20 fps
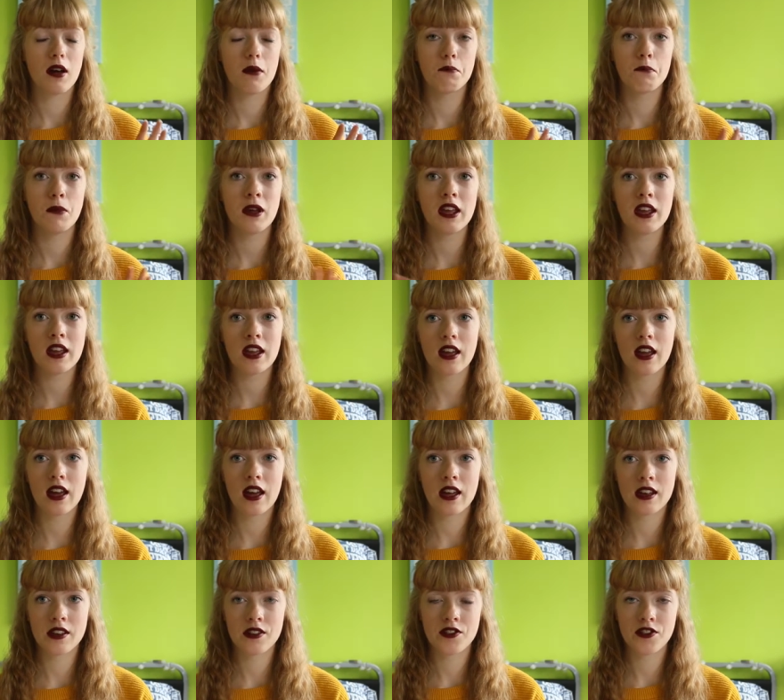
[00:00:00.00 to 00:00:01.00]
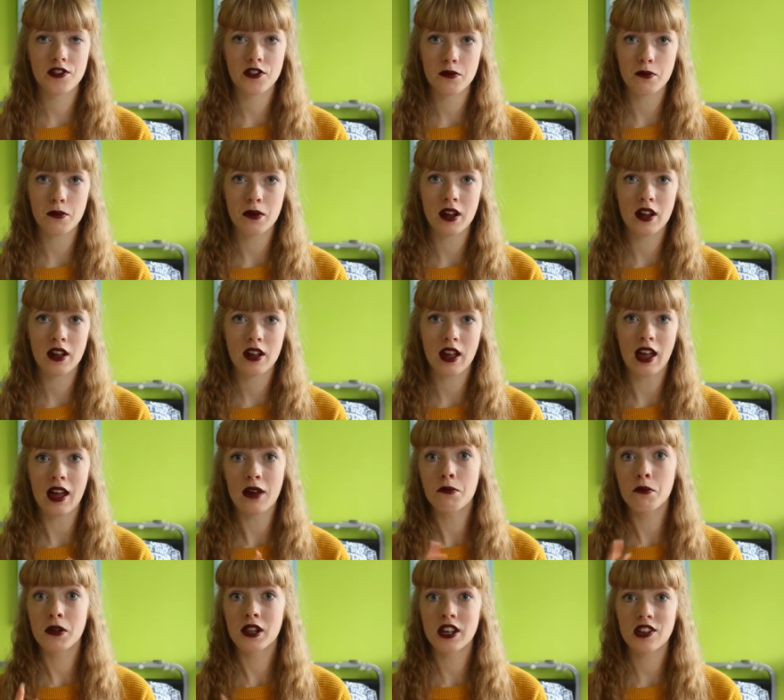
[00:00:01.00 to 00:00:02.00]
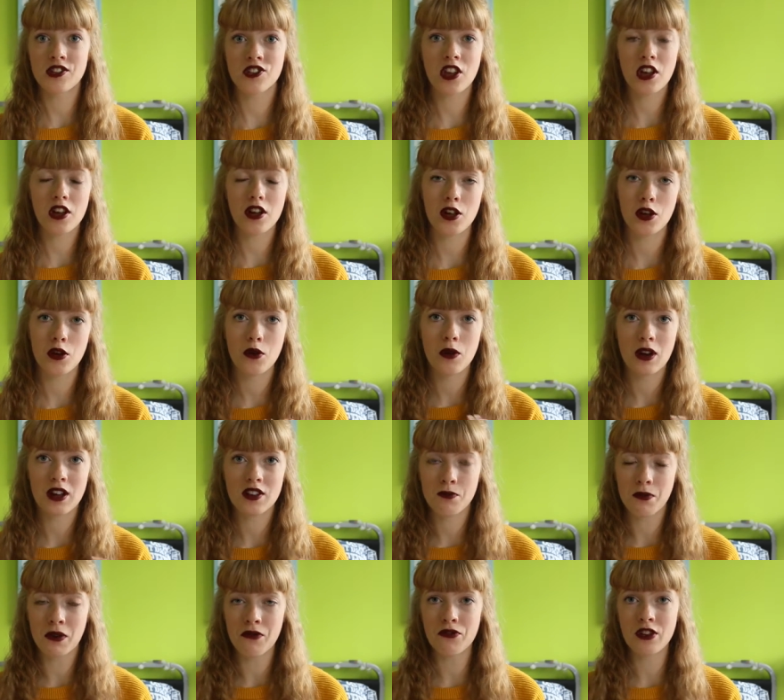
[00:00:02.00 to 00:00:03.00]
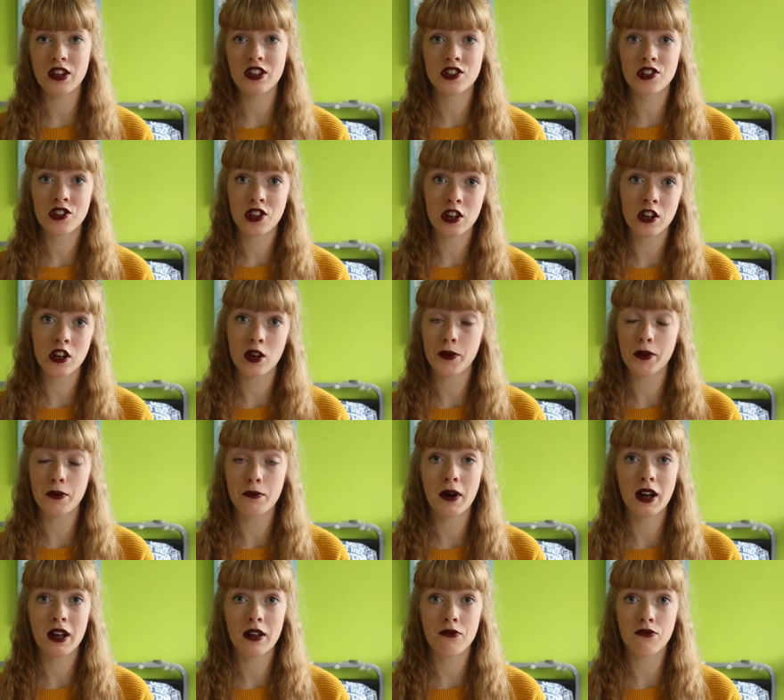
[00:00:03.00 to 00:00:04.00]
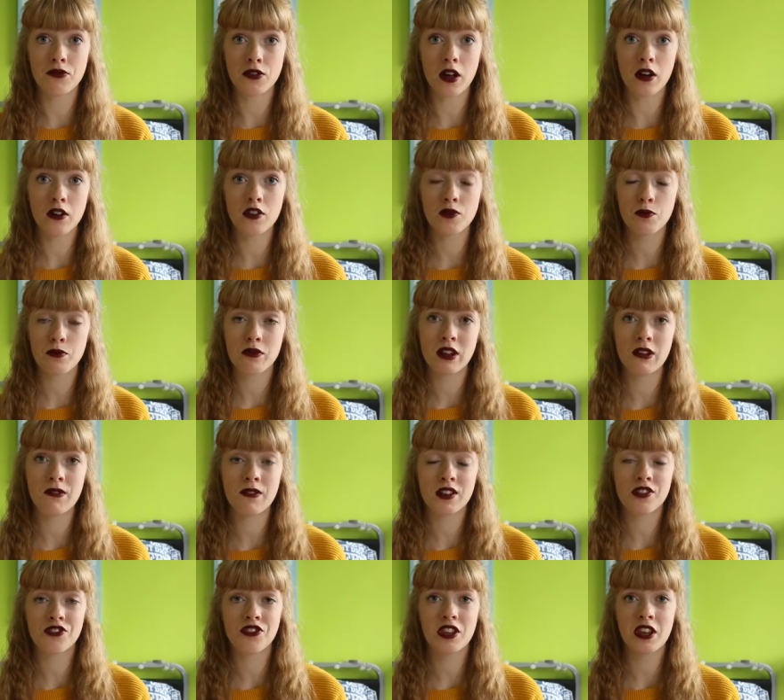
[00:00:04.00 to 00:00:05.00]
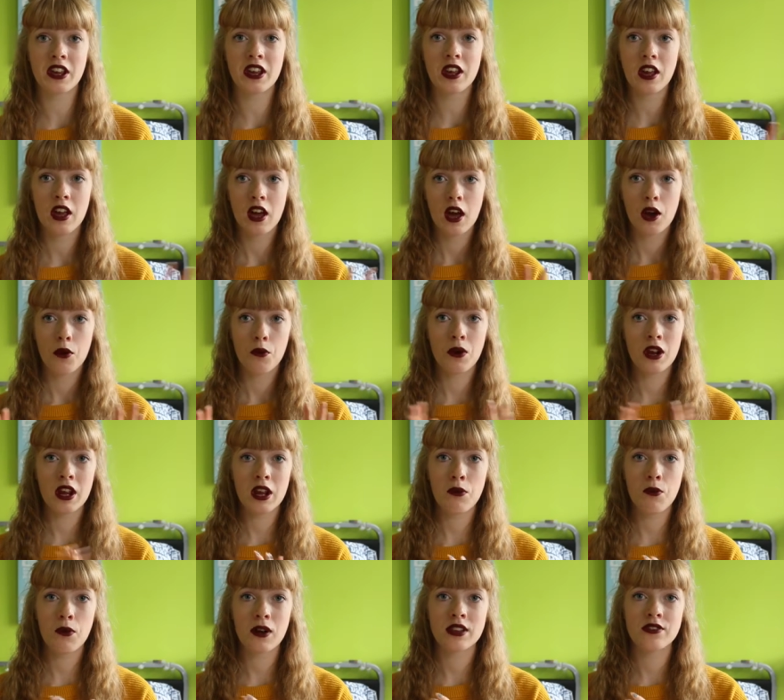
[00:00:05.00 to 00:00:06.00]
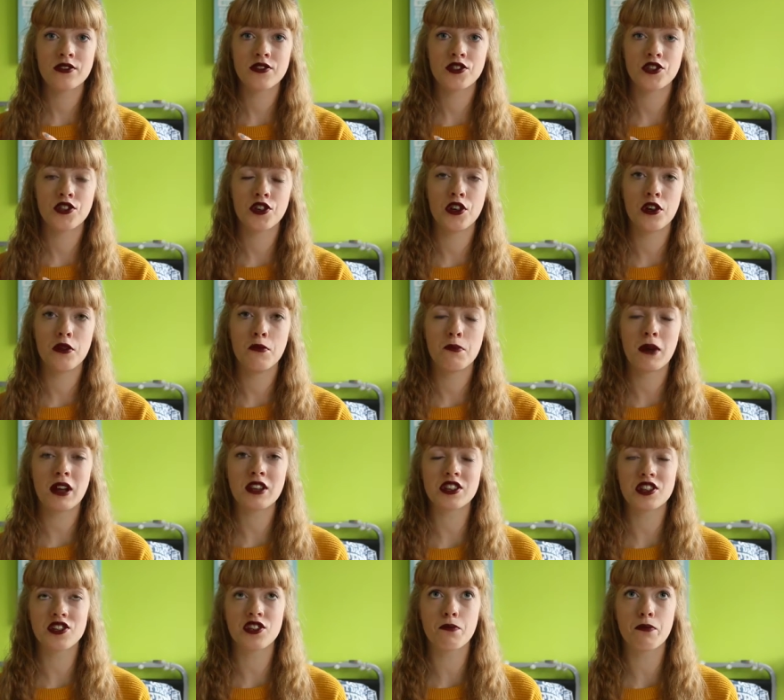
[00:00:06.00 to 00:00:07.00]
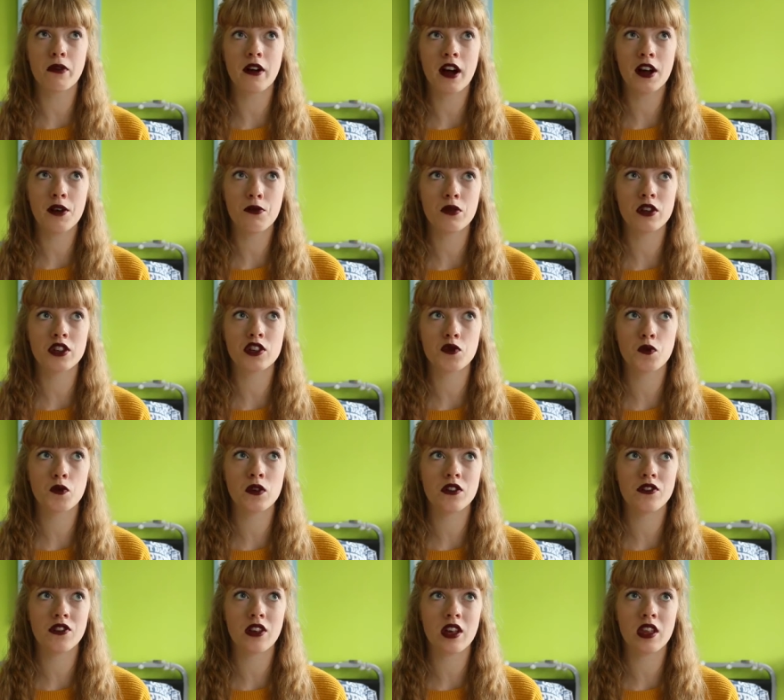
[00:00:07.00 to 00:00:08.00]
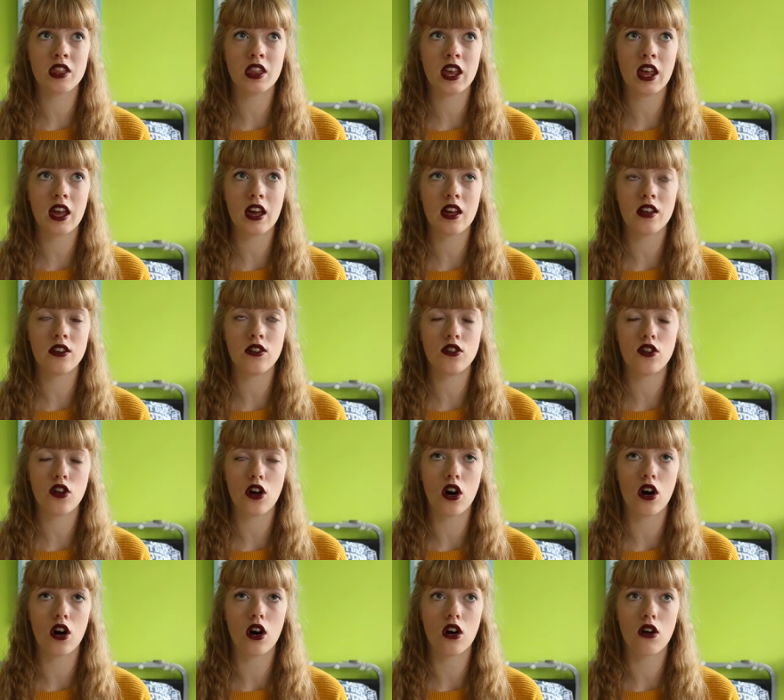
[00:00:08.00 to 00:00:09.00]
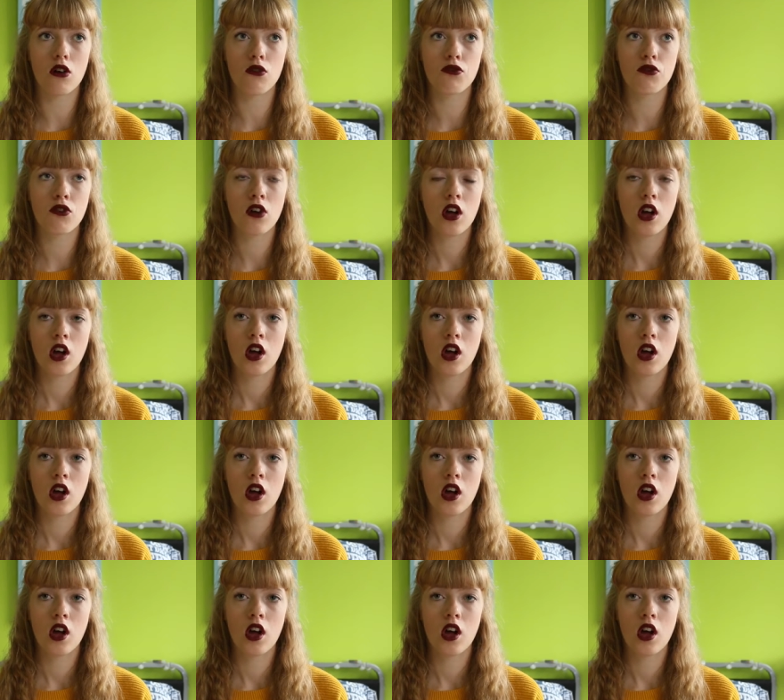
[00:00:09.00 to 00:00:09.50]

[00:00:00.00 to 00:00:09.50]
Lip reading: Me and Melissa, who has been featured in a couple of my vlogs previously, we went to Manchester Pride, which was at the end of